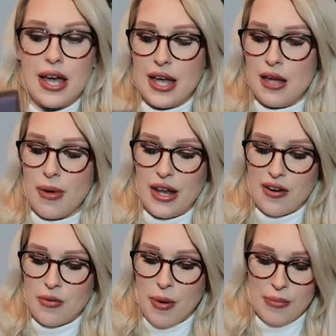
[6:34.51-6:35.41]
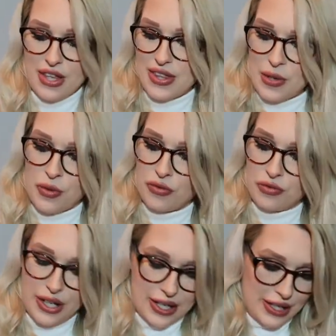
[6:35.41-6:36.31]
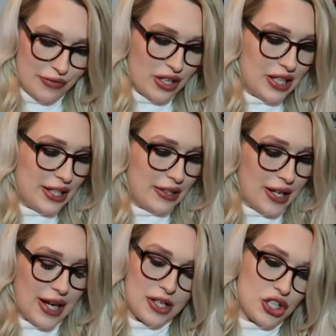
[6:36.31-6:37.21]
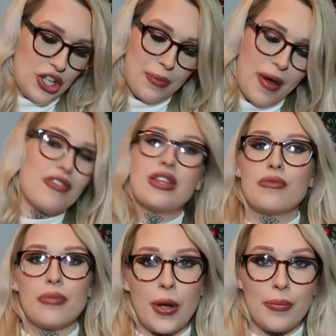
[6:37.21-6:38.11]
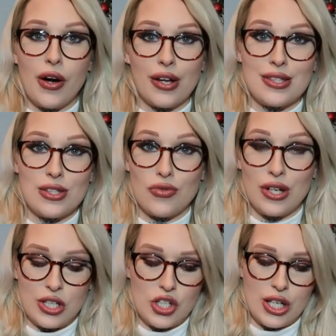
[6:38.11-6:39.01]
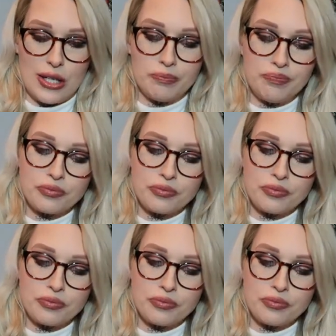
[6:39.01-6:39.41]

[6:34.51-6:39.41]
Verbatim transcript: Um, and I remember that they were really, really like cheap. Everything from Home Bargains is really cheap.